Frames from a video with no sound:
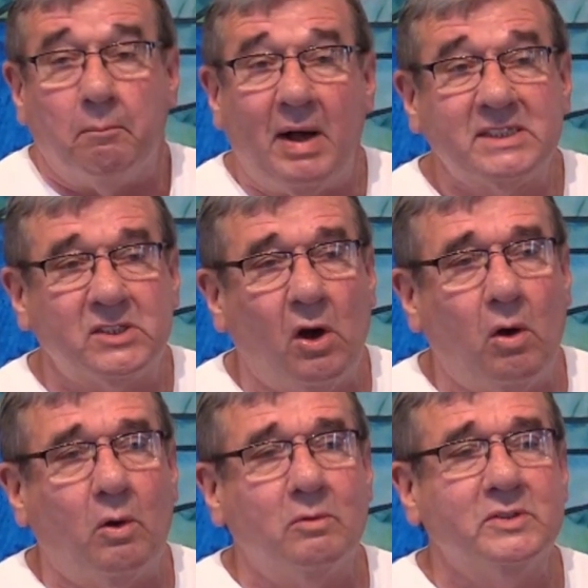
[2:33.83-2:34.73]
my
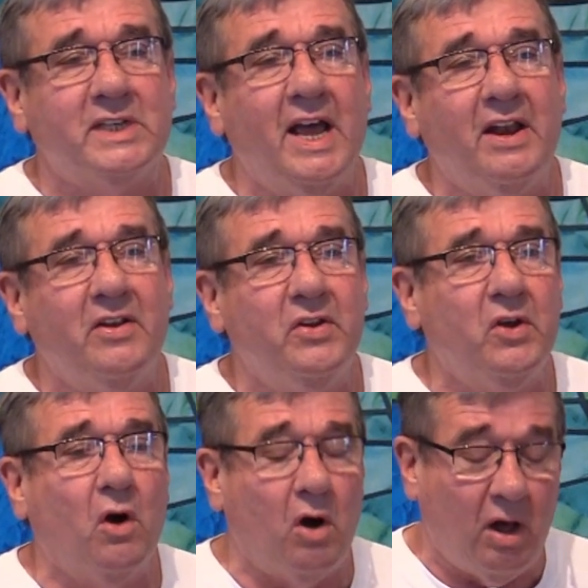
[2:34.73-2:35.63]
soul's in
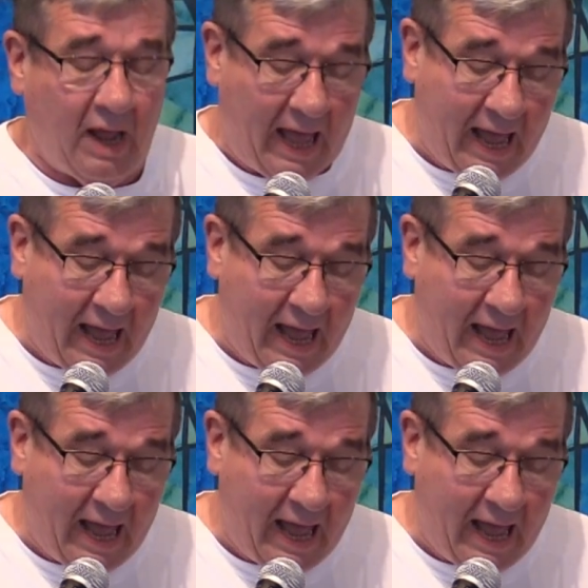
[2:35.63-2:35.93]
your